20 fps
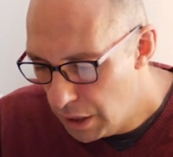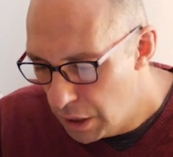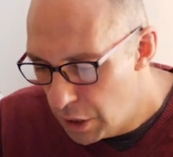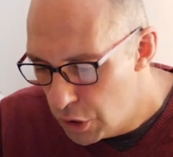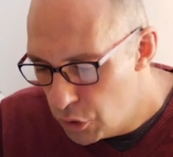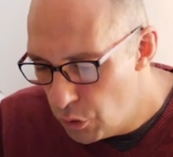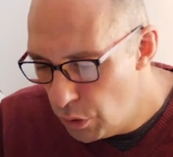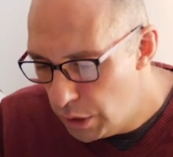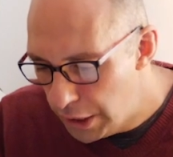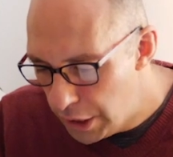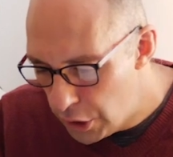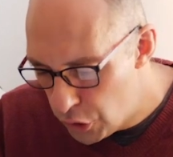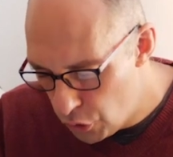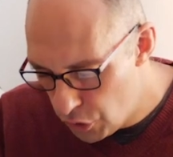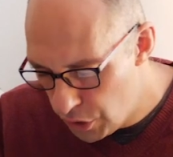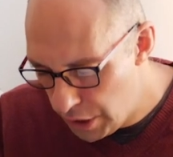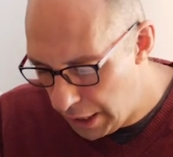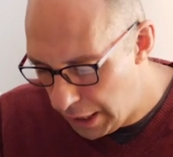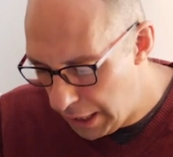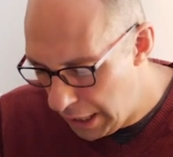It's really
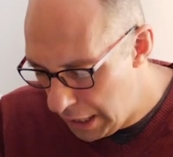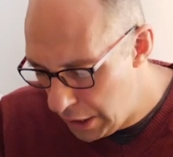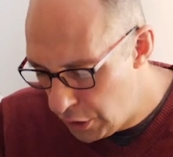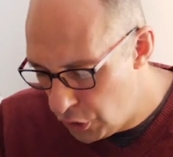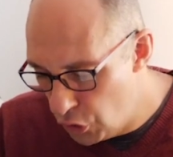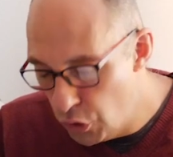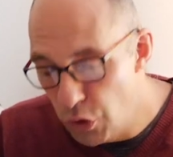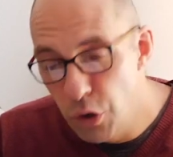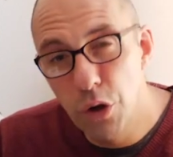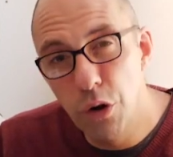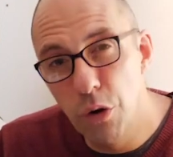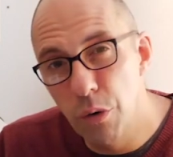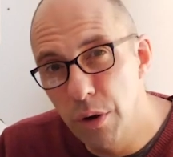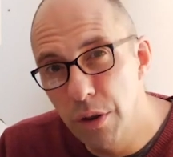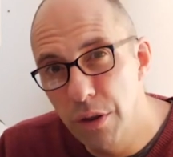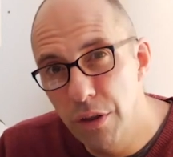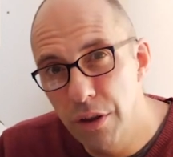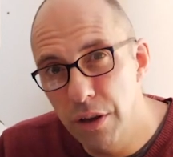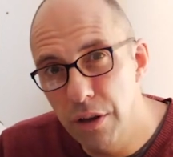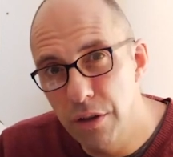interesting in 2
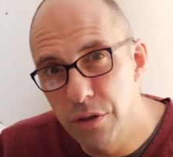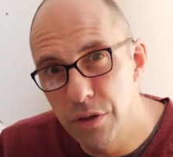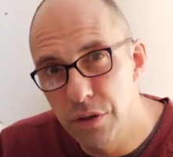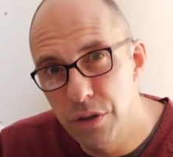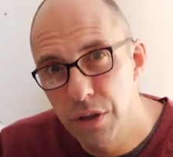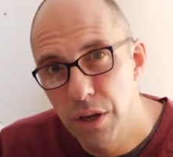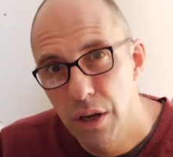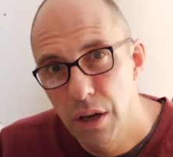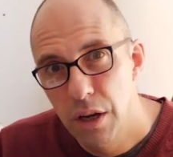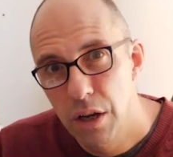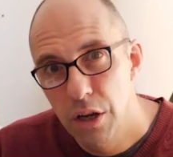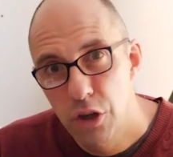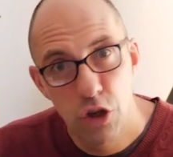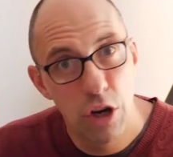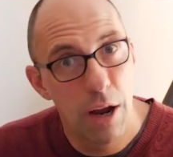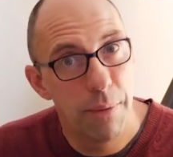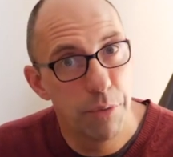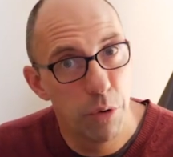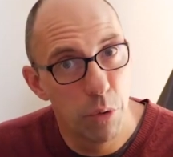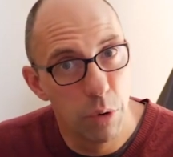Corinthians
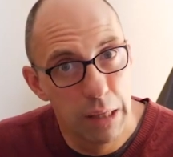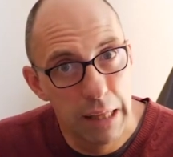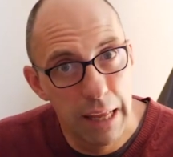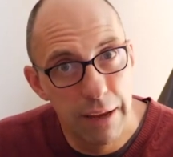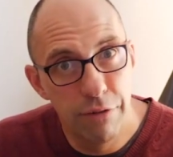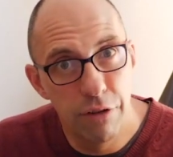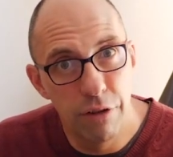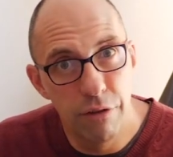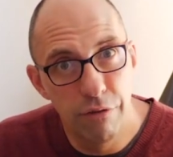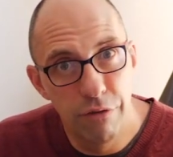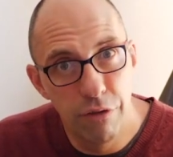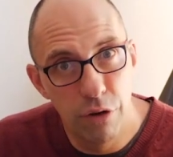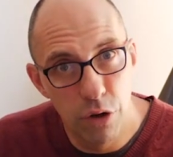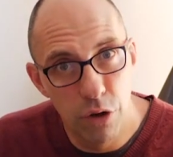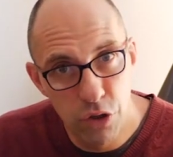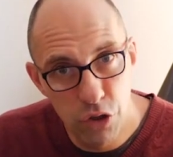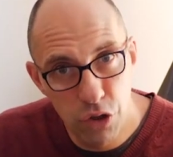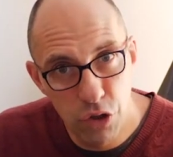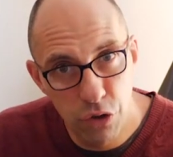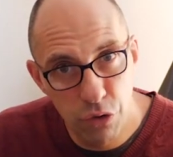chapter 11
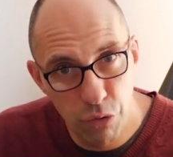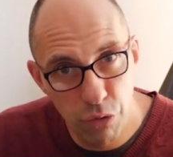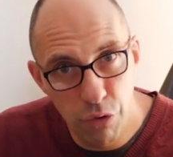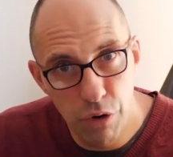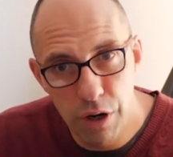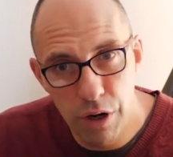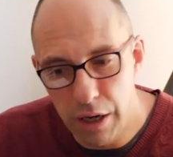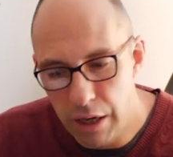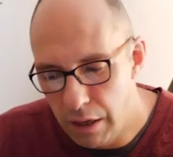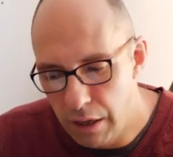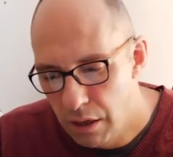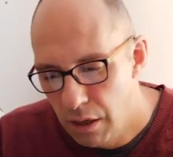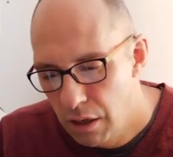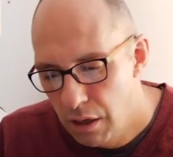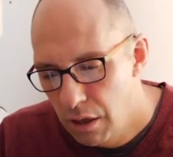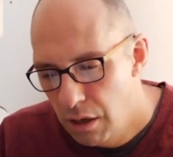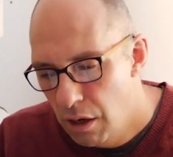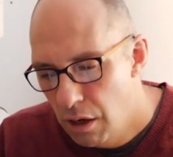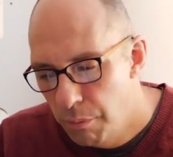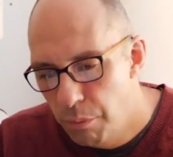verse 3,
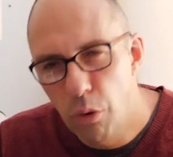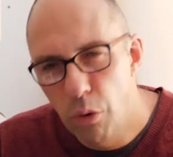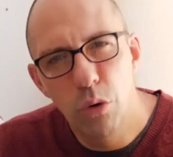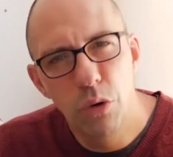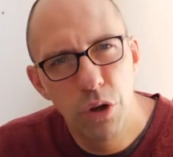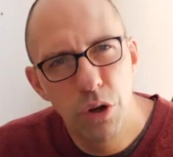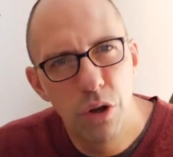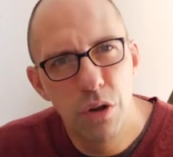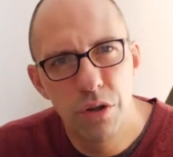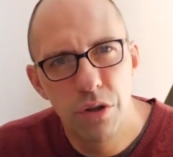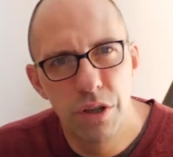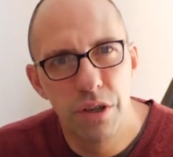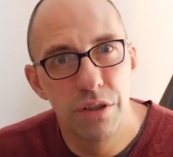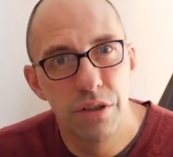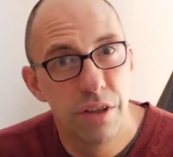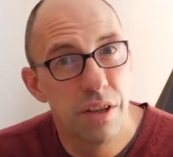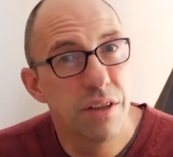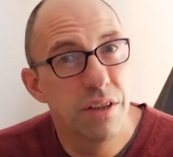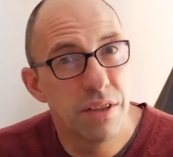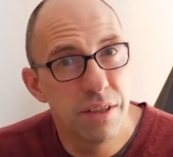Paul
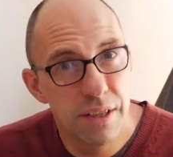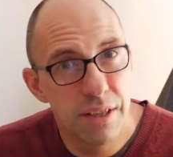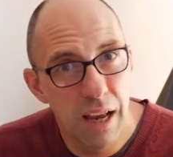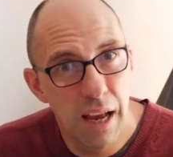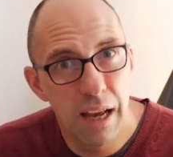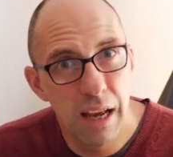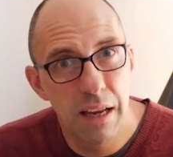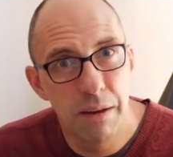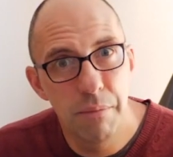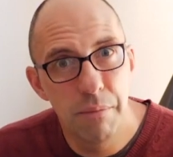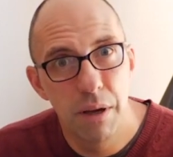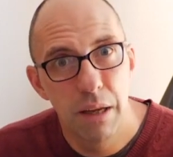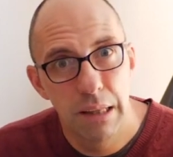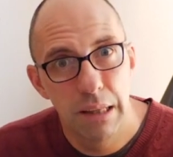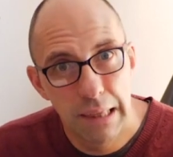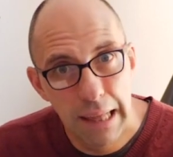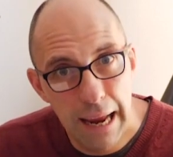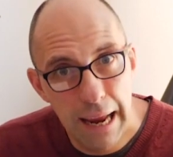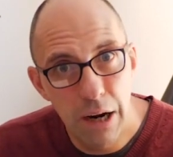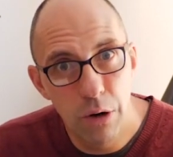uses this same
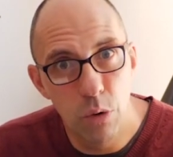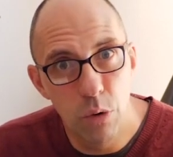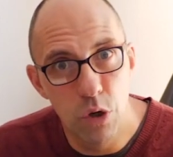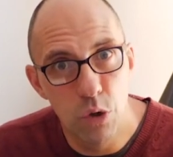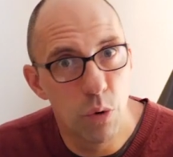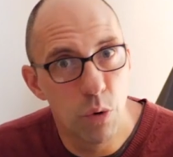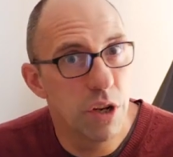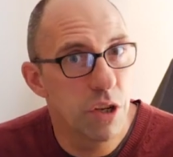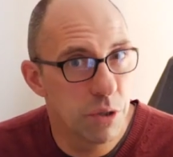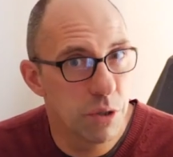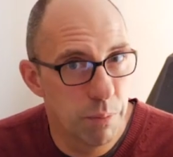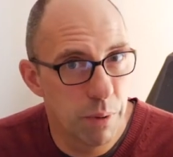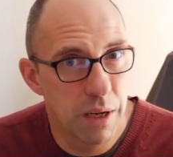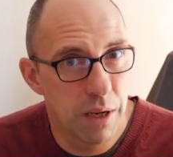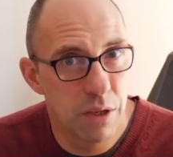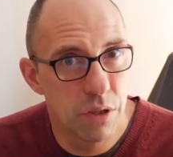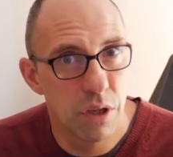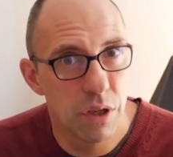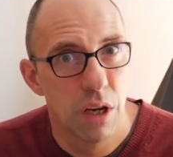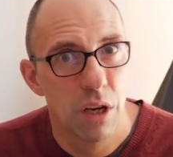language when he
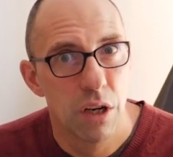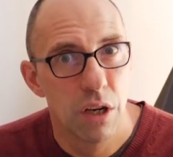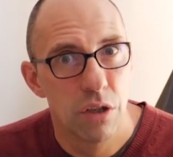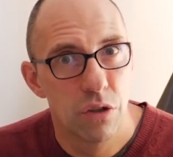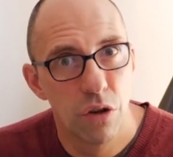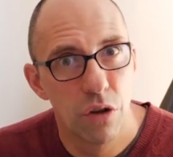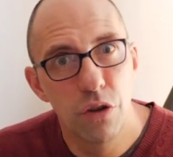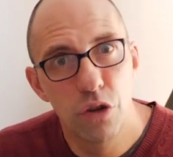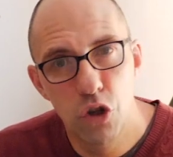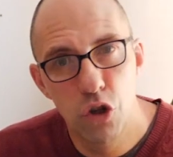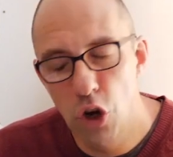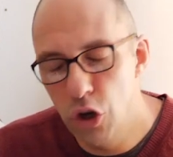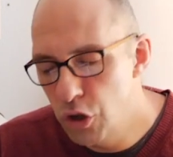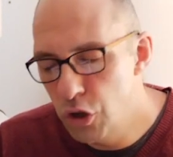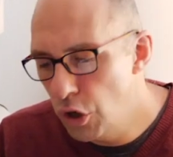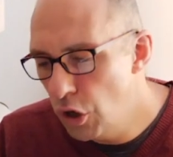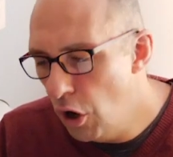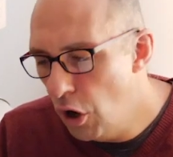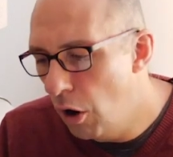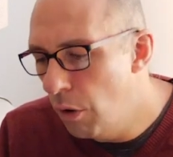speaks to the church
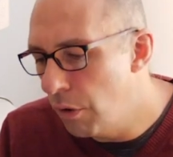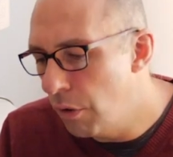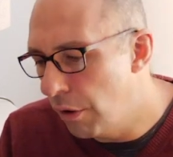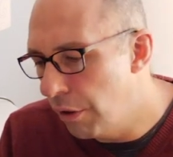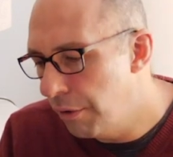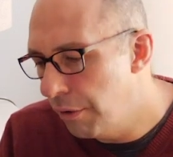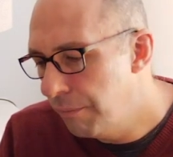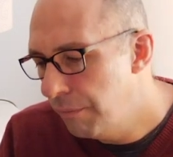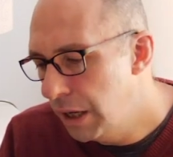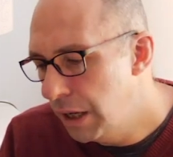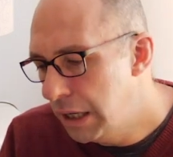in Corinth.